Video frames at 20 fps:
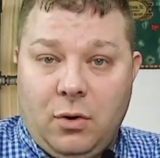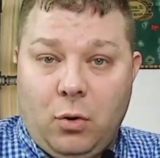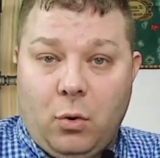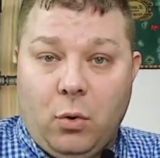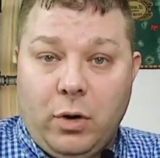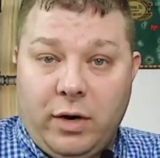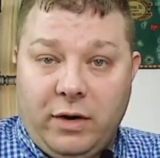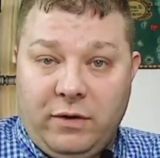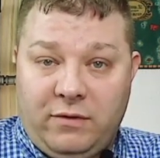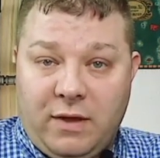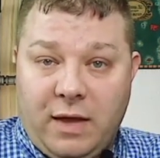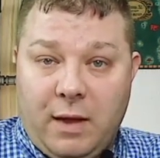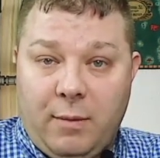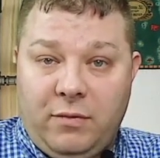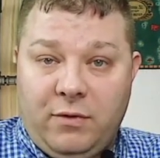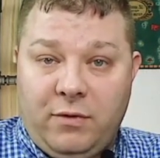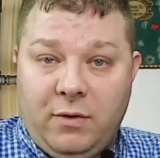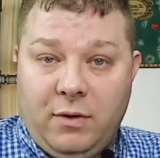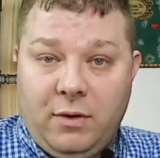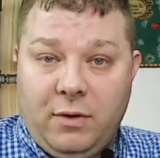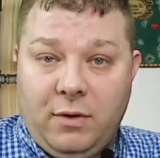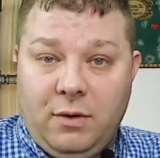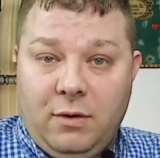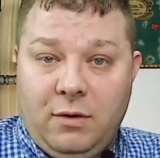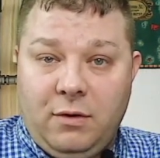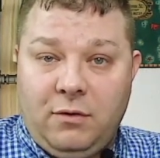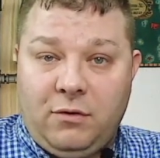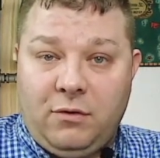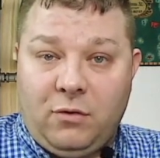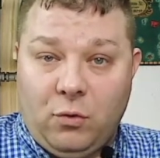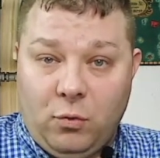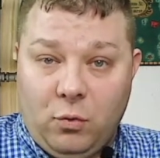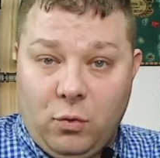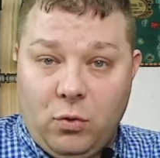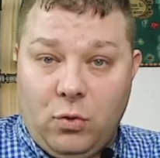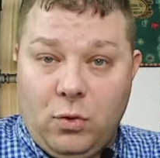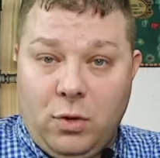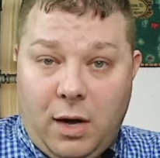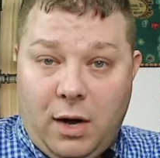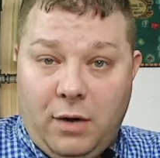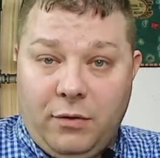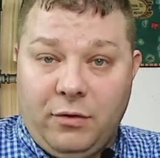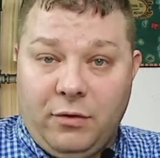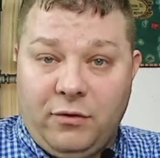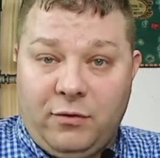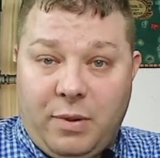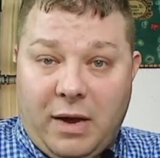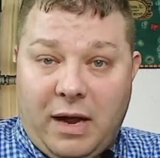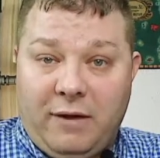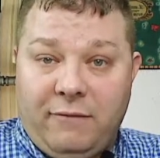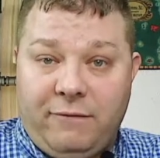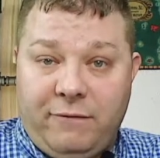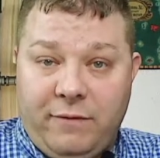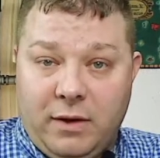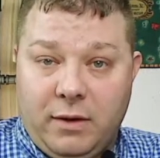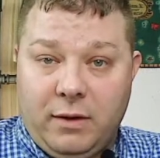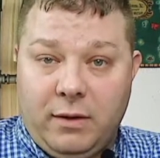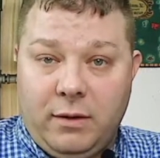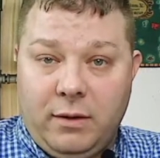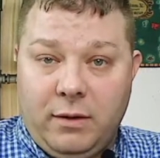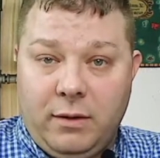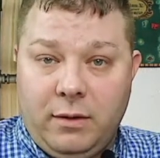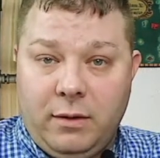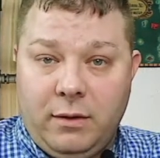or an attempt to rule others by fear.